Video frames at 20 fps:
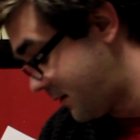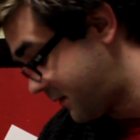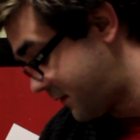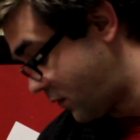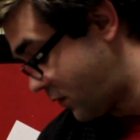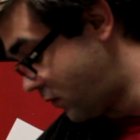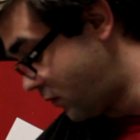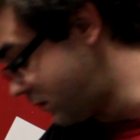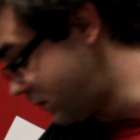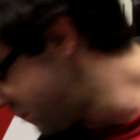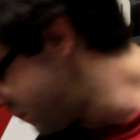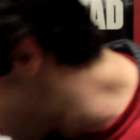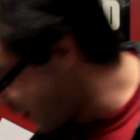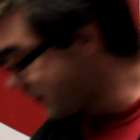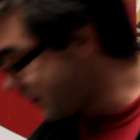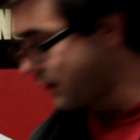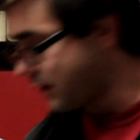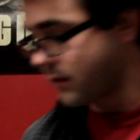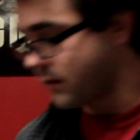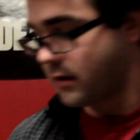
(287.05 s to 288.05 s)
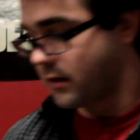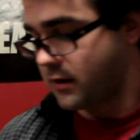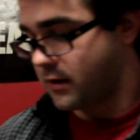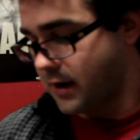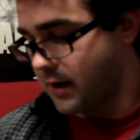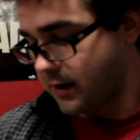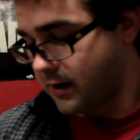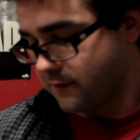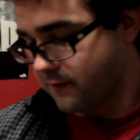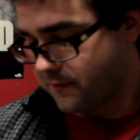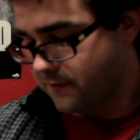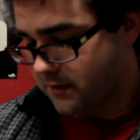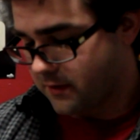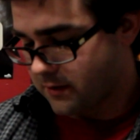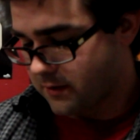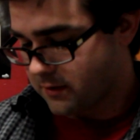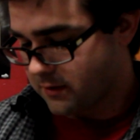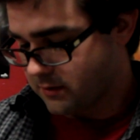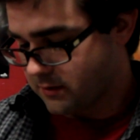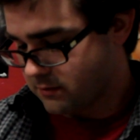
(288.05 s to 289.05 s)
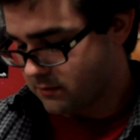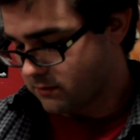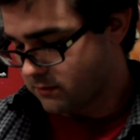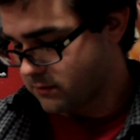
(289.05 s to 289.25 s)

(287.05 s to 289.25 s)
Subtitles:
It's cool. Another kind of